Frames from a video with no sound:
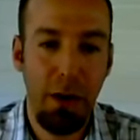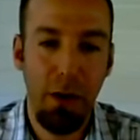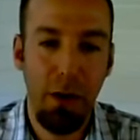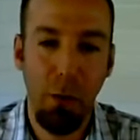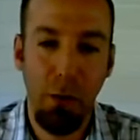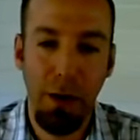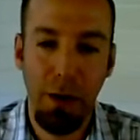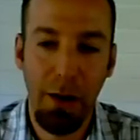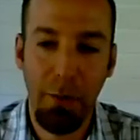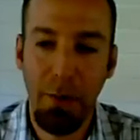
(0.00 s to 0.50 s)

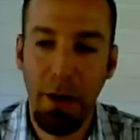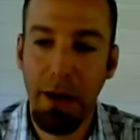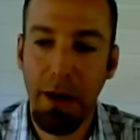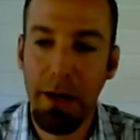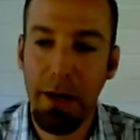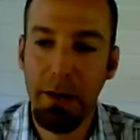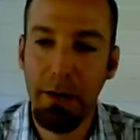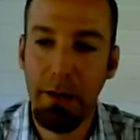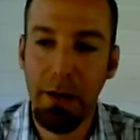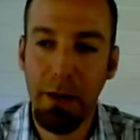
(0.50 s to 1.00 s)

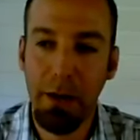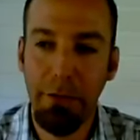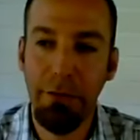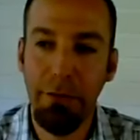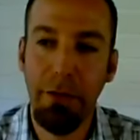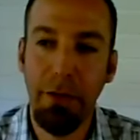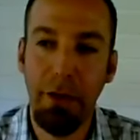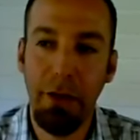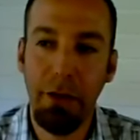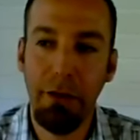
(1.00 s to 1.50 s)
whereby if
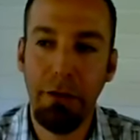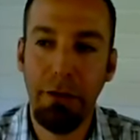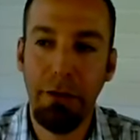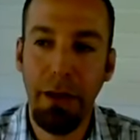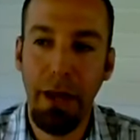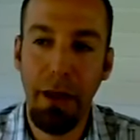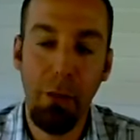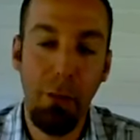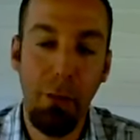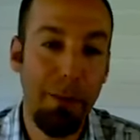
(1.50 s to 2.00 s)
there's
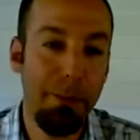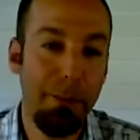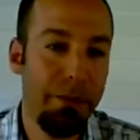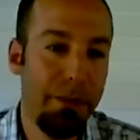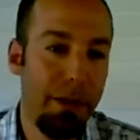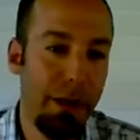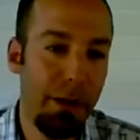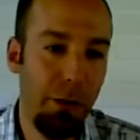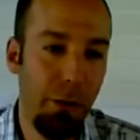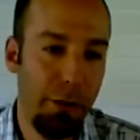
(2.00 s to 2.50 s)
a
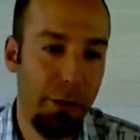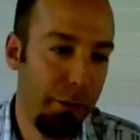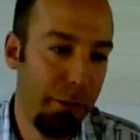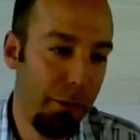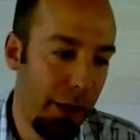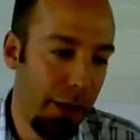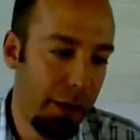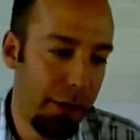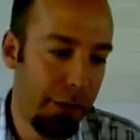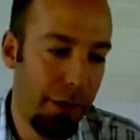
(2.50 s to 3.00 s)
website or
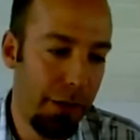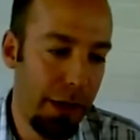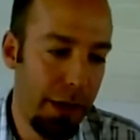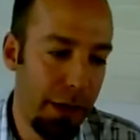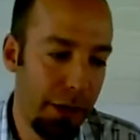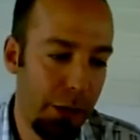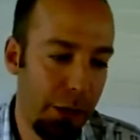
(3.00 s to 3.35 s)
blog that